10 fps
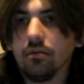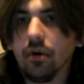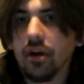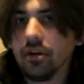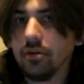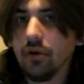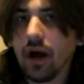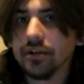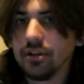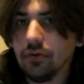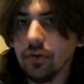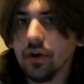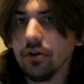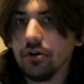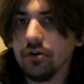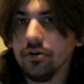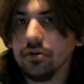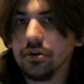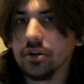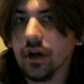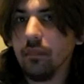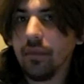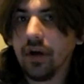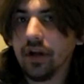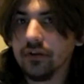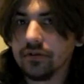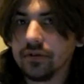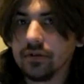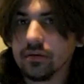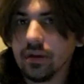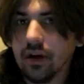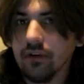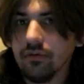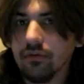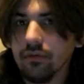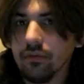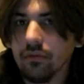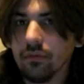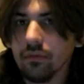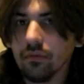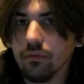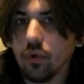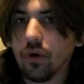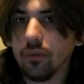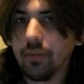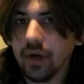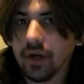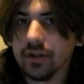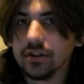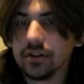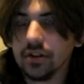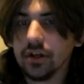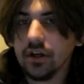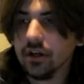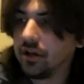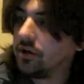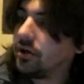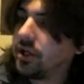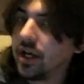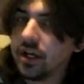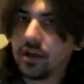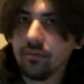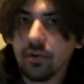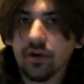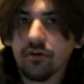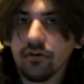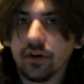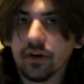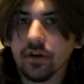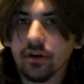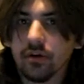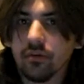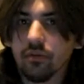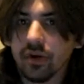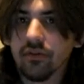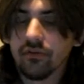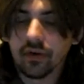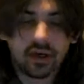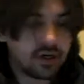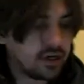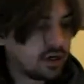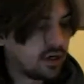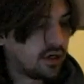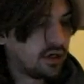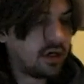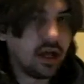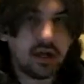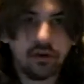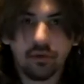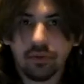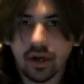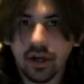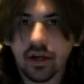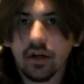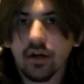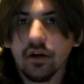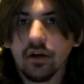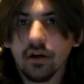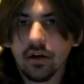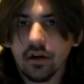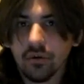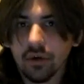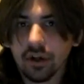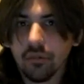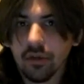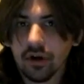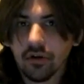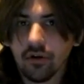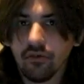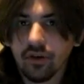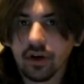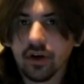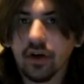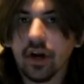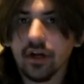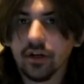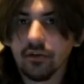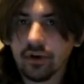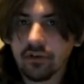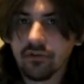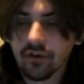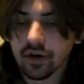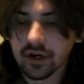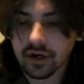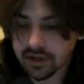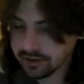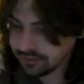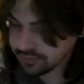but you actually will lose a bit of more pitch, you take your your ring finger, and you play with your middle finger and your ring finger